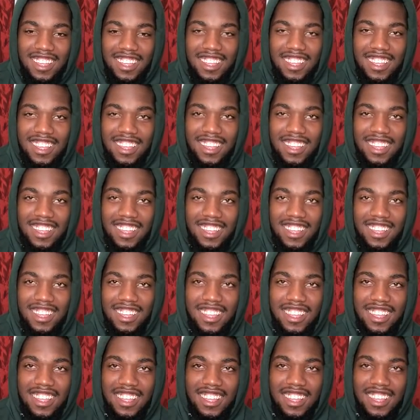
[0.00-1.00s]

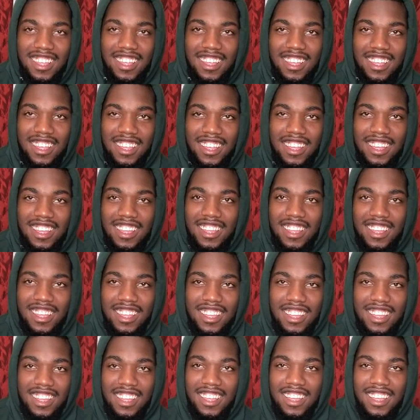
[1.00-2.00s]

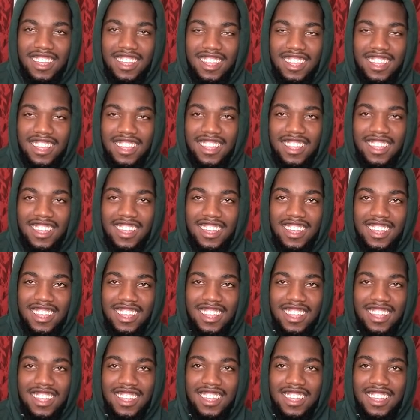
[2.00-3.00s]

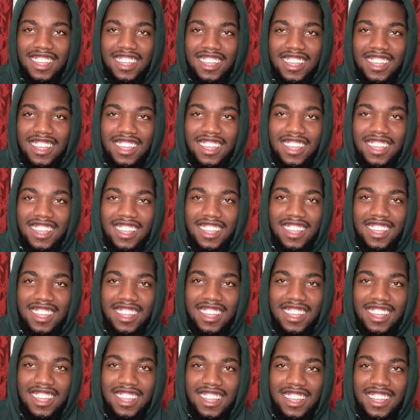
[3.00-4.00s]

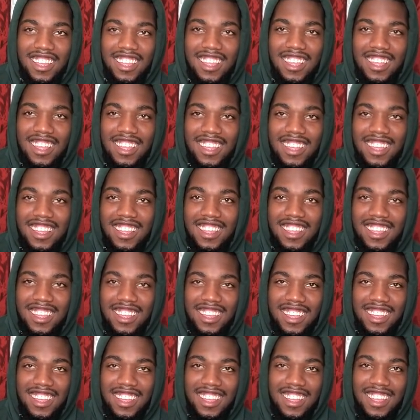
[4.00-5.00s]

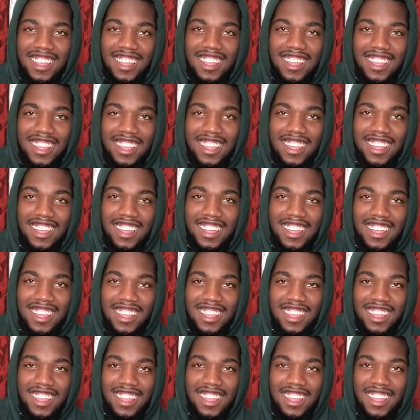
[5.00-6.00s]

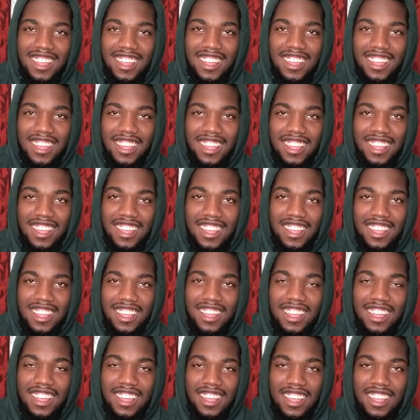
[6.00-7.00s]

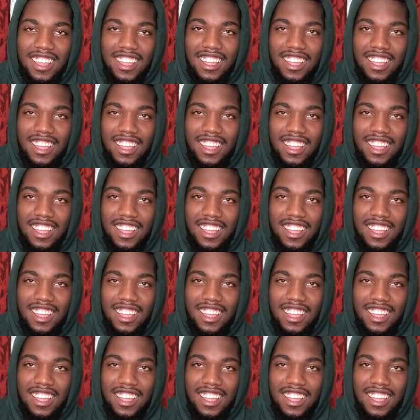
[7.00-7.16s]
No words are spoken by the person on screen.